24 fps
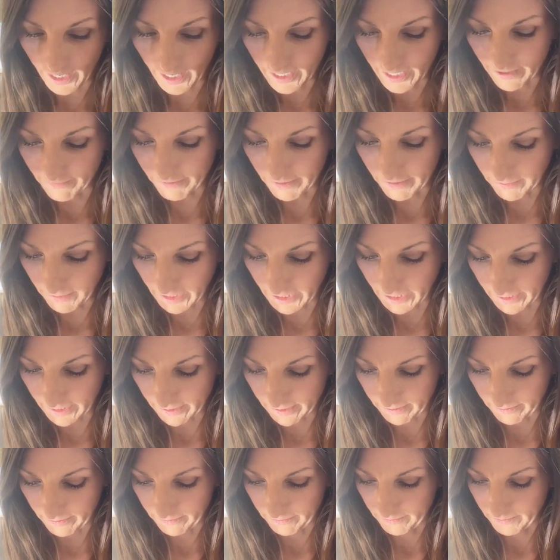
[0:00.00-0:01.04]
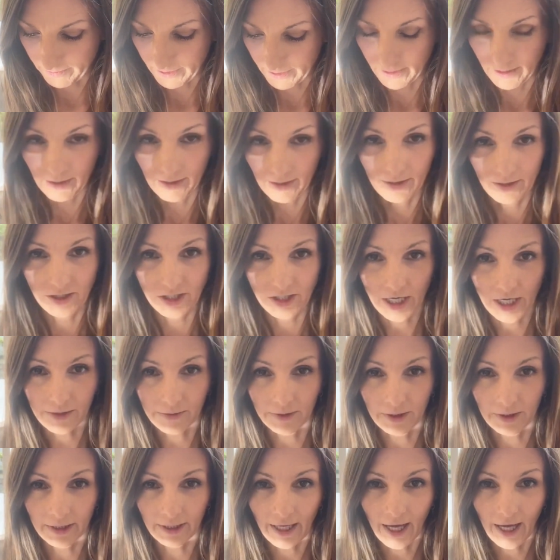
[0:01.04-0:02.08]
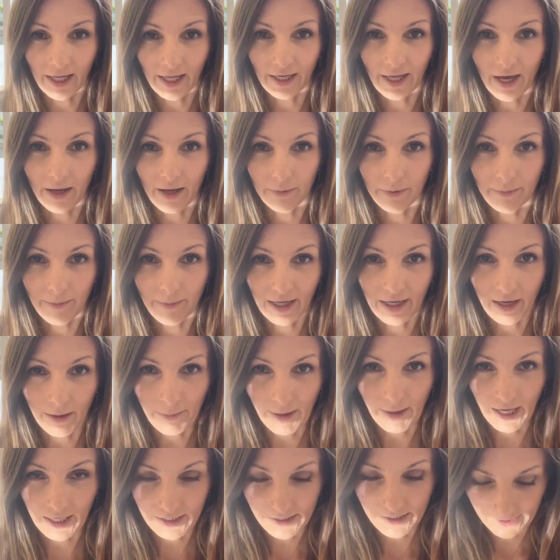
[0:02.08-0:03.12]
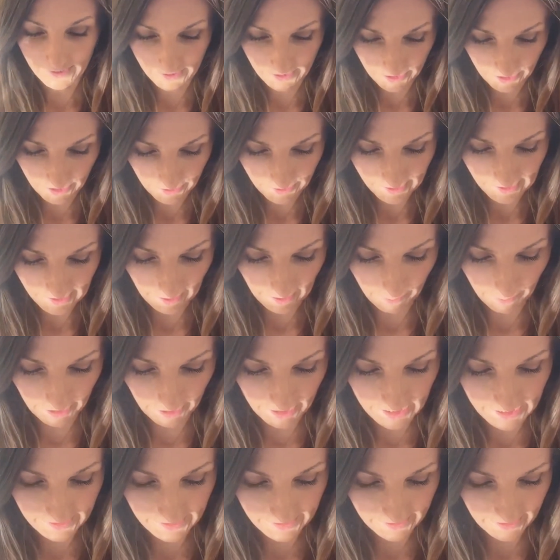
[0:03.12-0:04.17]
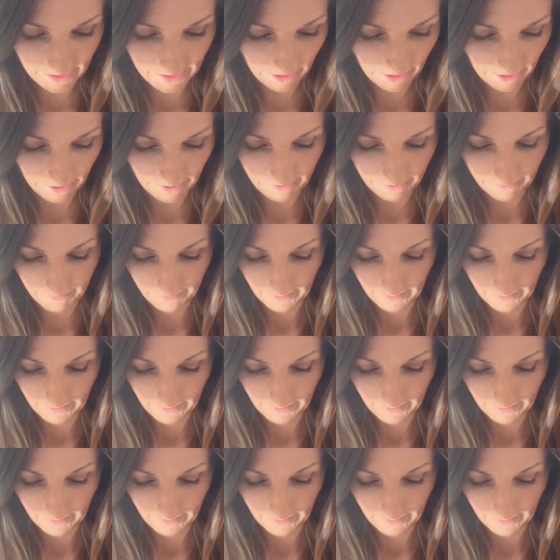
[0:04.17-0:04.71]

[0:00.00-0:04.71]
Hi everyone, Jacqueline Kalab, makeup artist to celebrities here.